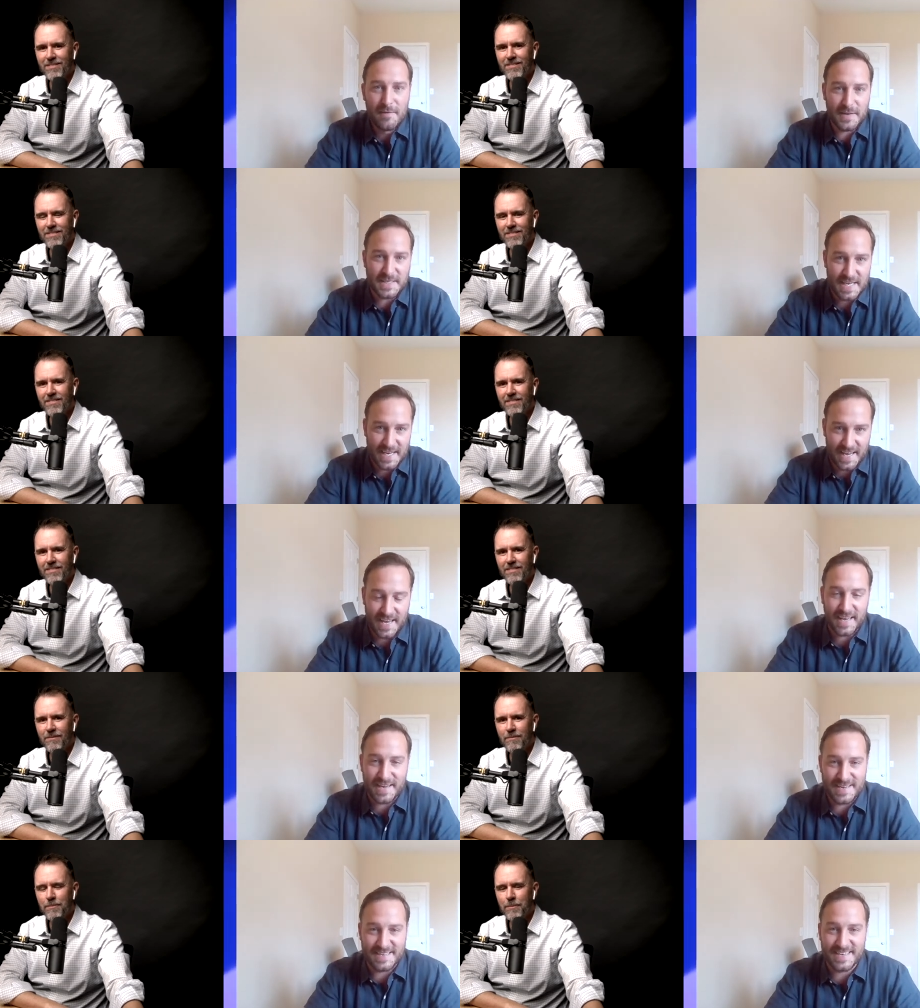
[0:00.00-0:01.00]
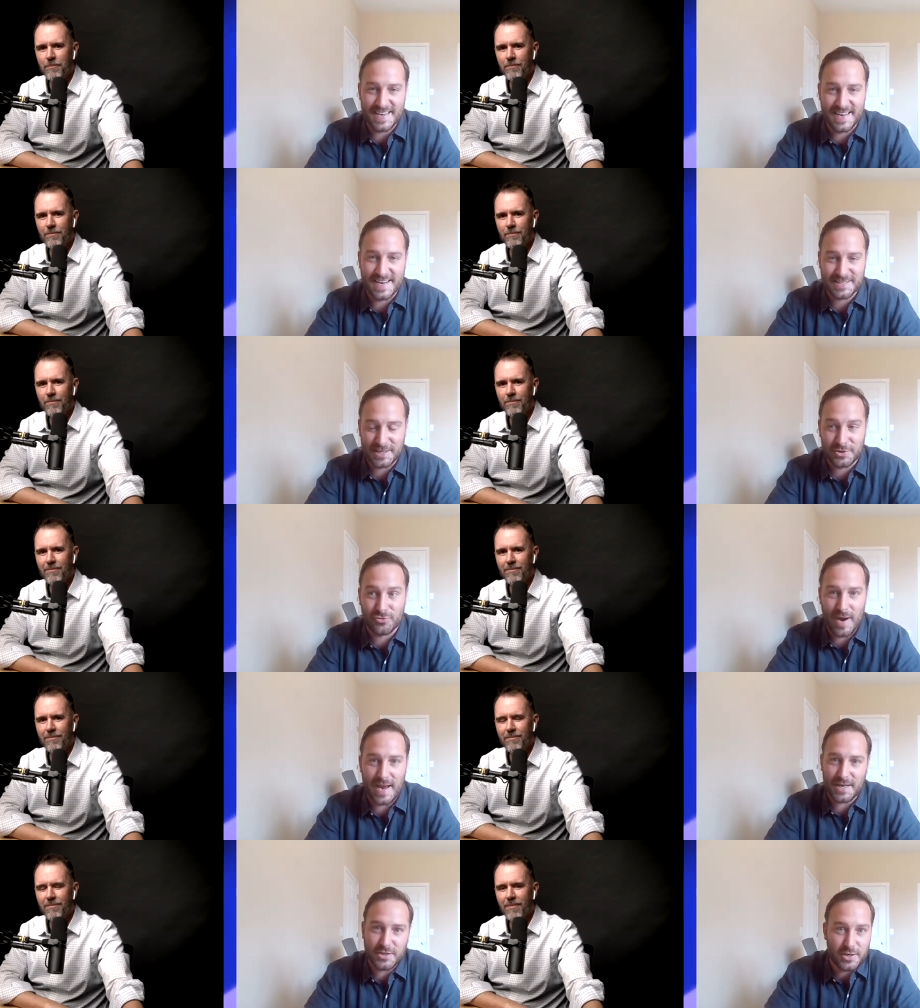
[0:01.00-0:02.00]
Speaker 1: fatiguing and and it's a
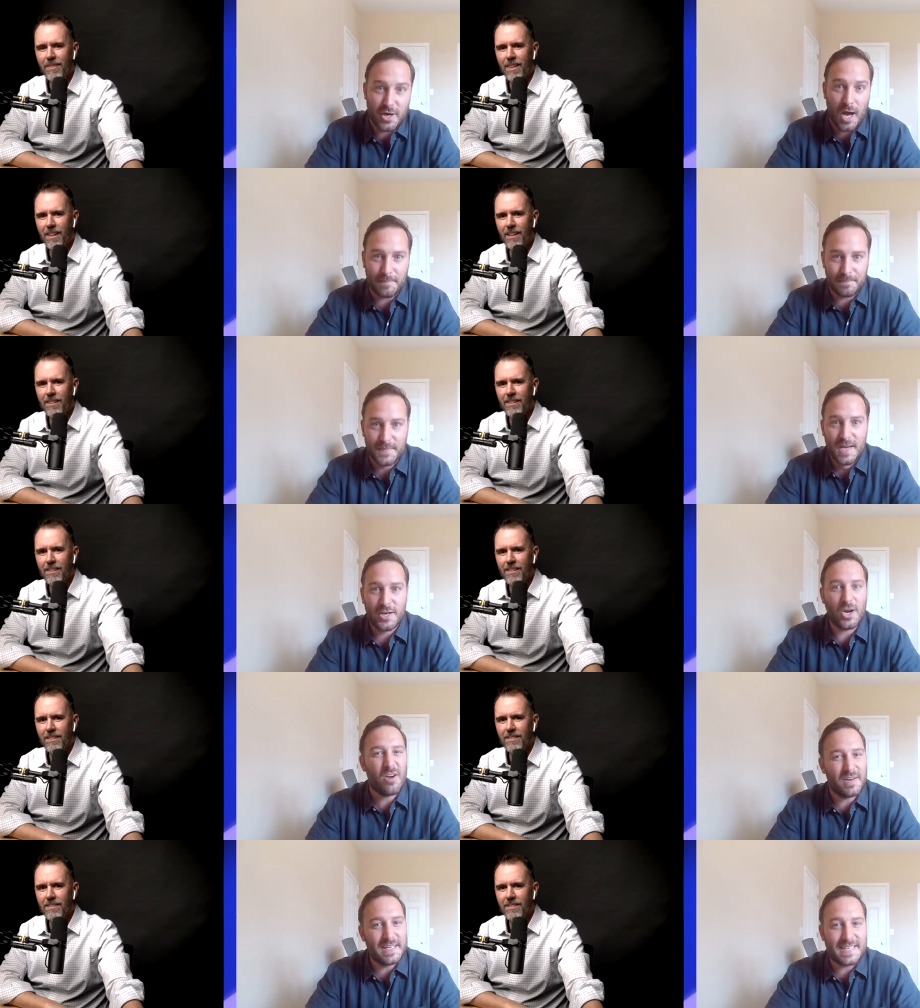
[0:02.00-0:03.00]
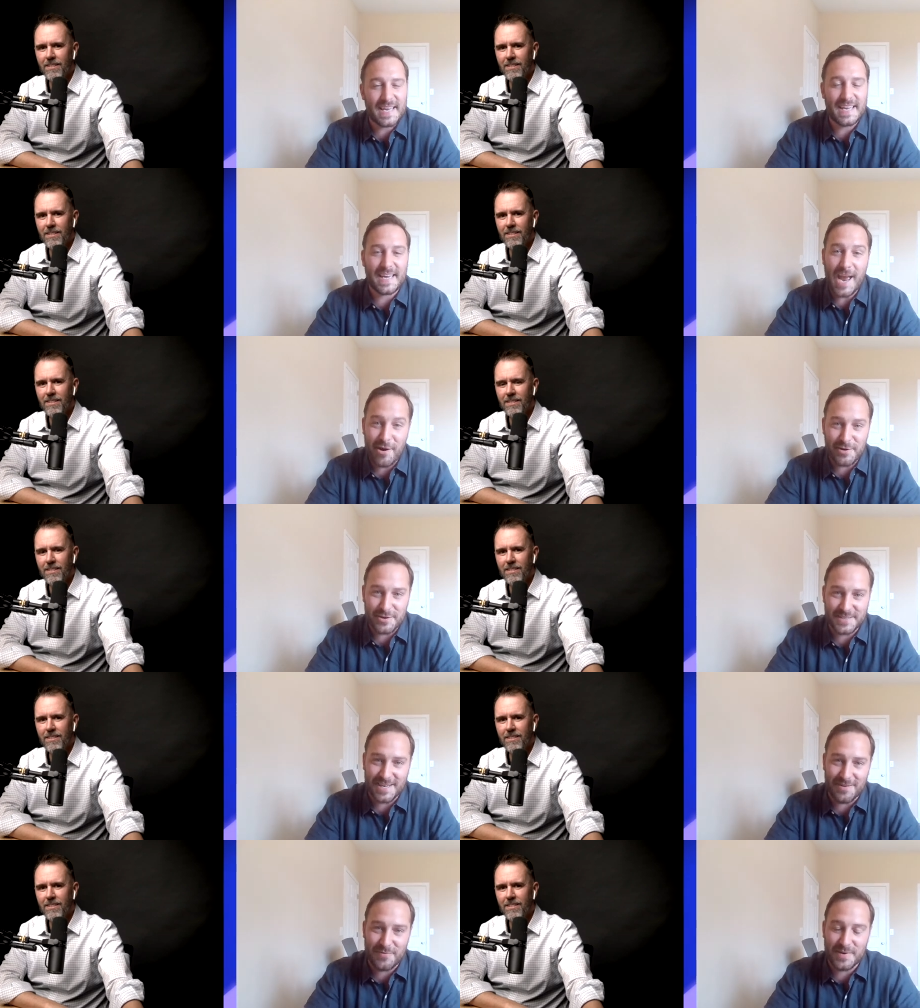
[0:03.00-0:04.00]
drain because you're not you're not really taking care of
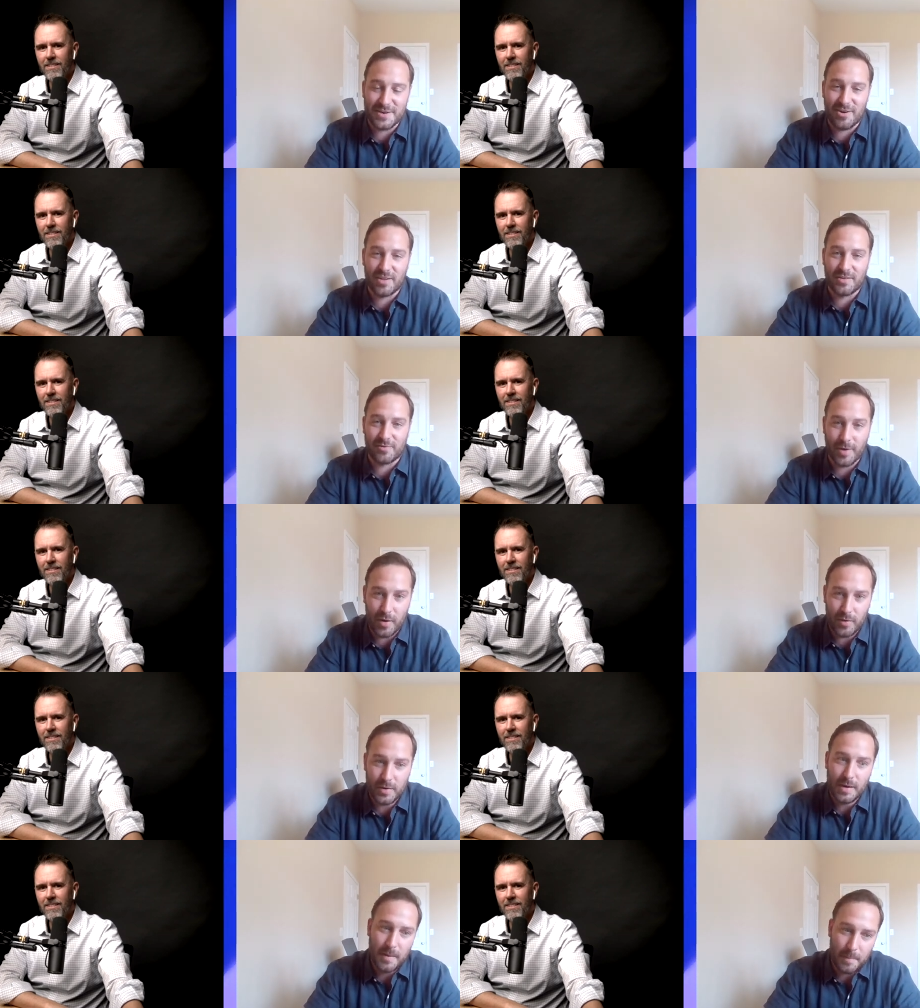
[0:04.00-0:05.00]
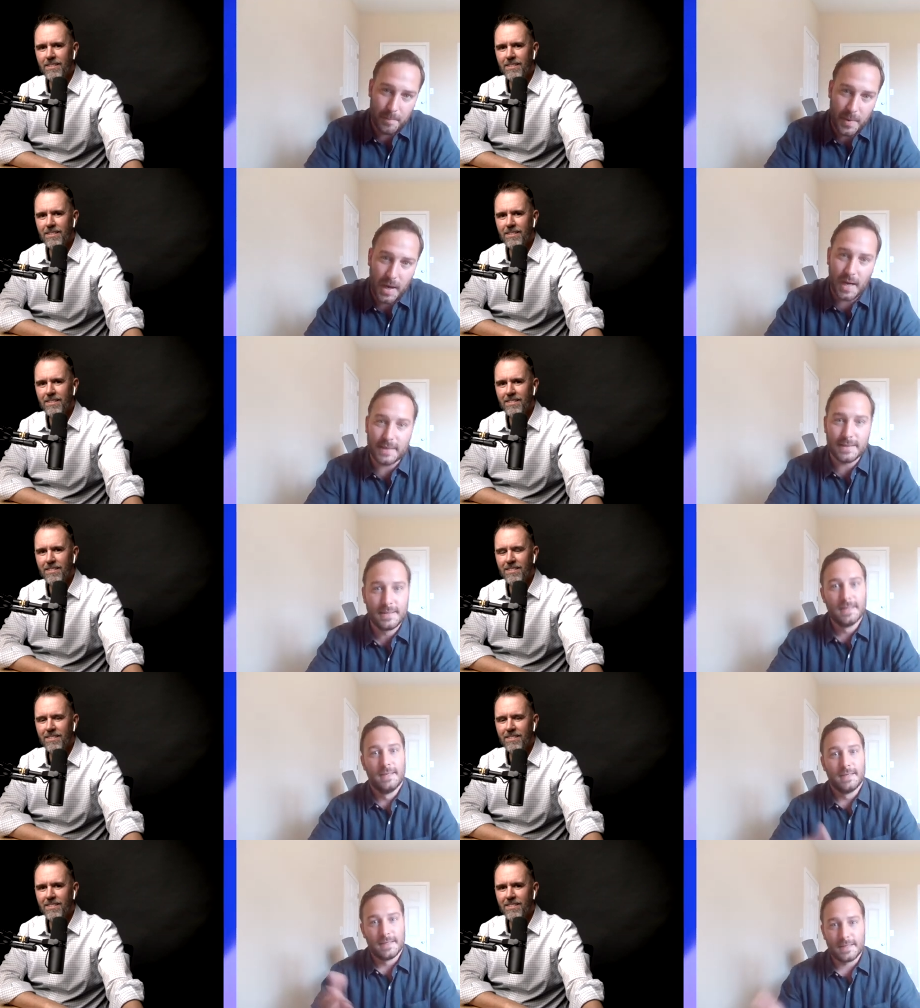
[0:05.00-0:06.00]
yourself when you're on the road. But
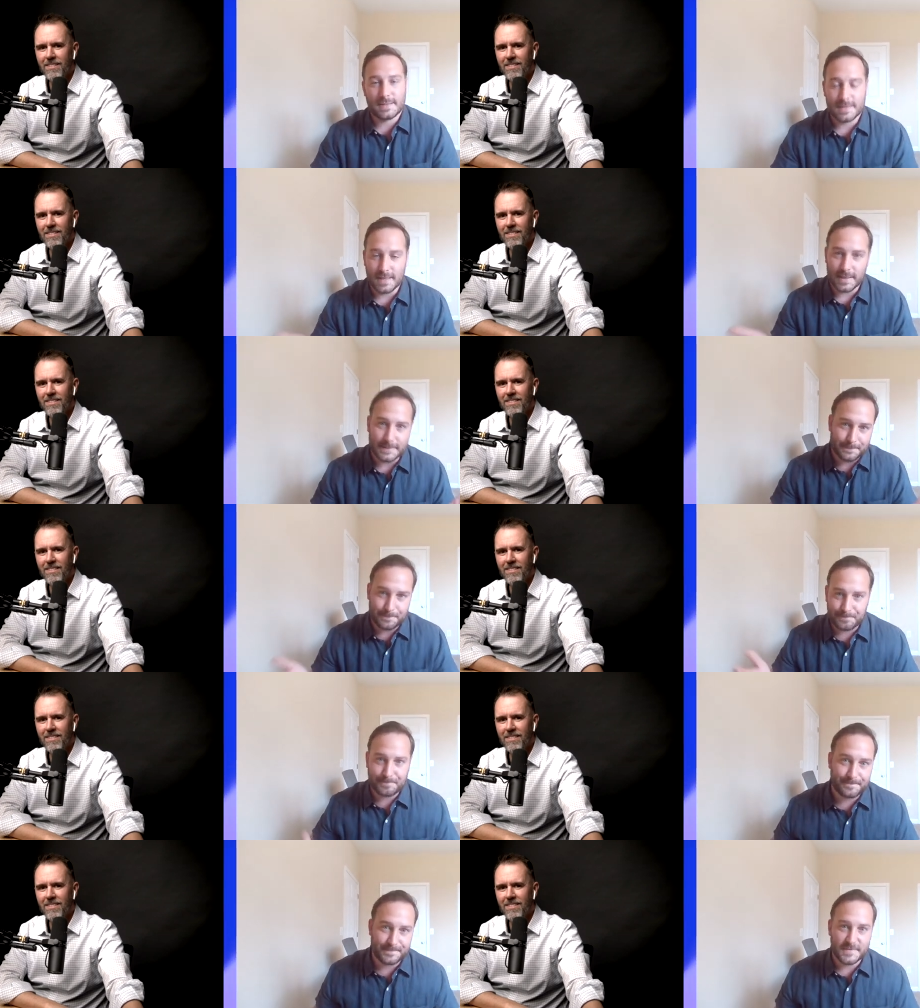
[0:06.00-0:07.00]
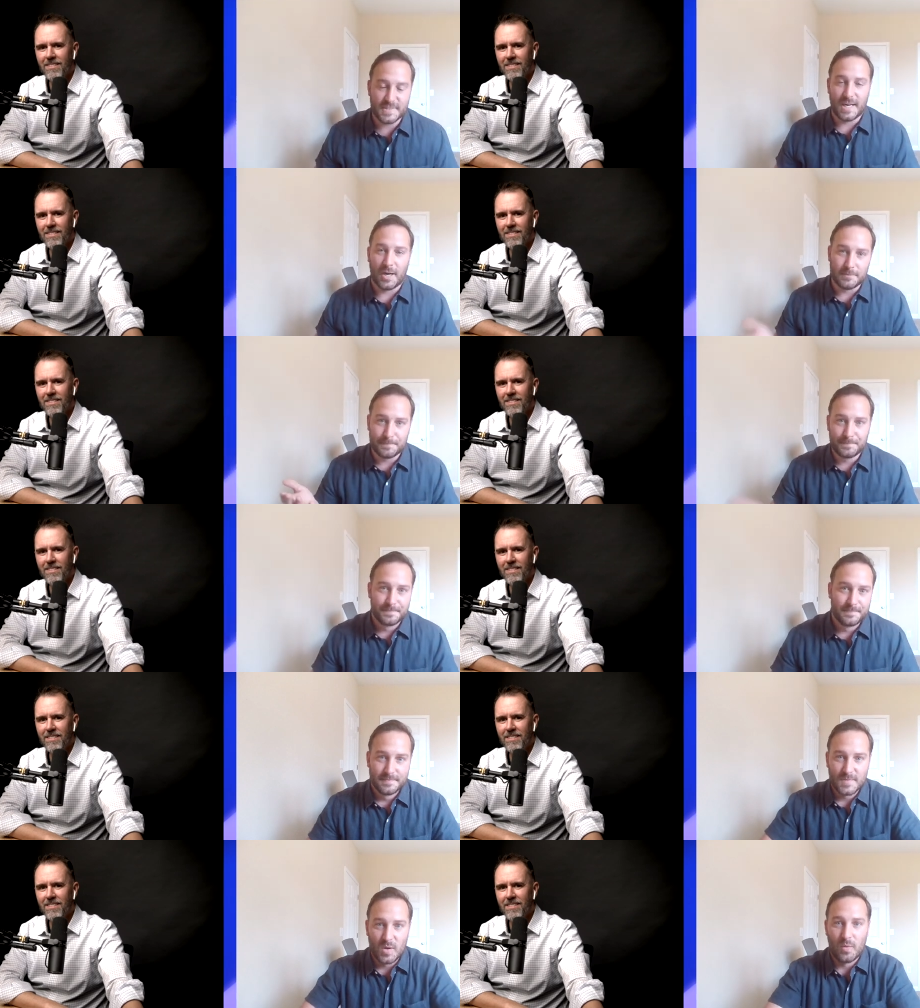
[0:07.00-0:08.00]
it's like, you know,
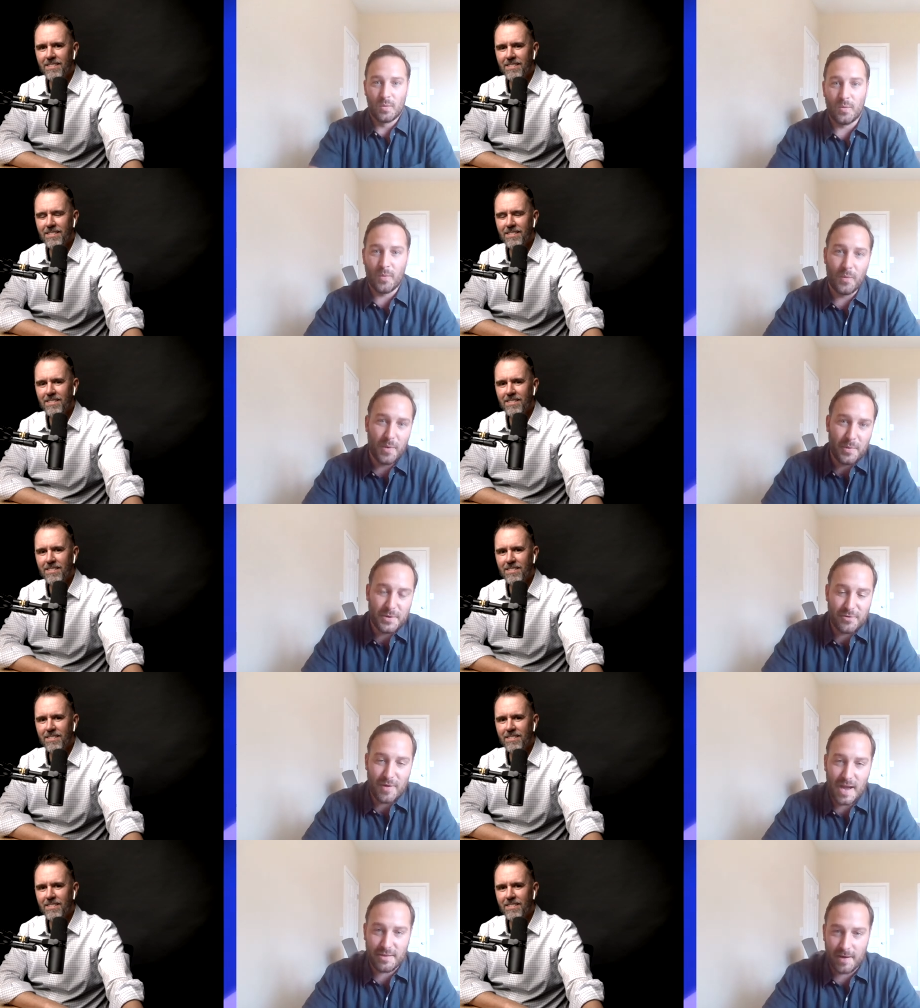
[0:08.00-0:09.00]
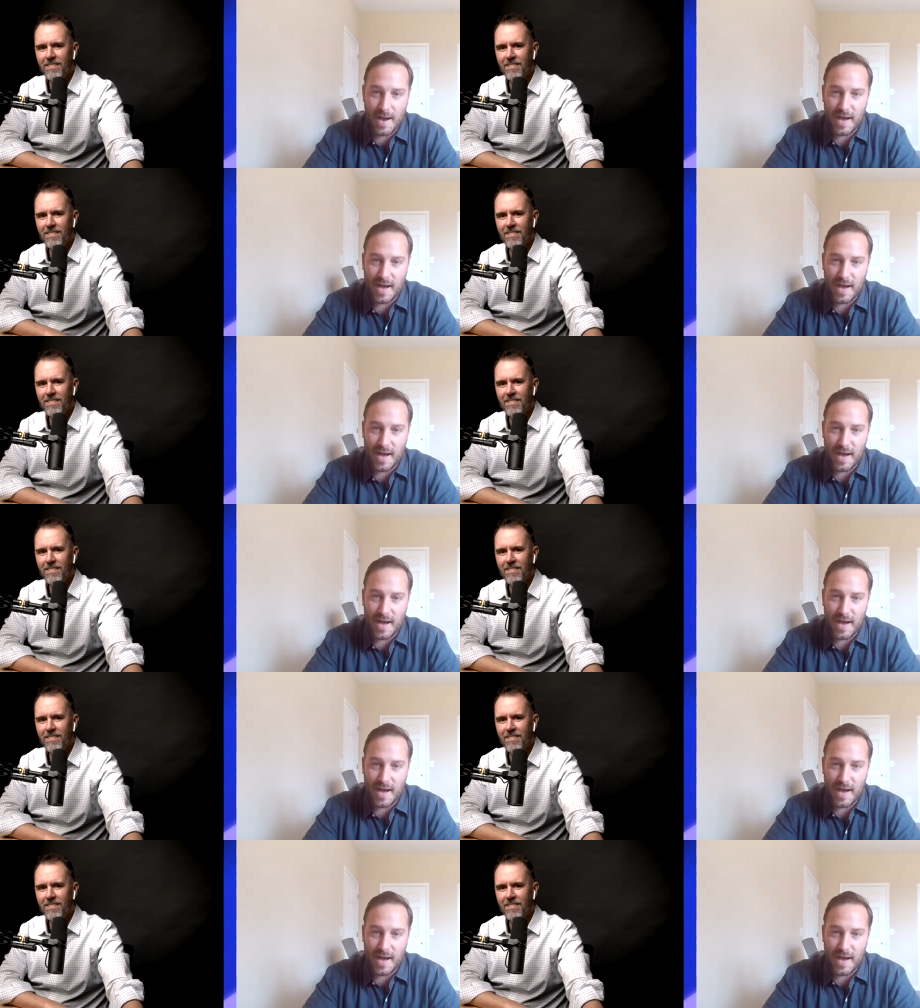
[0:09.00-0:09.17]
what would you rather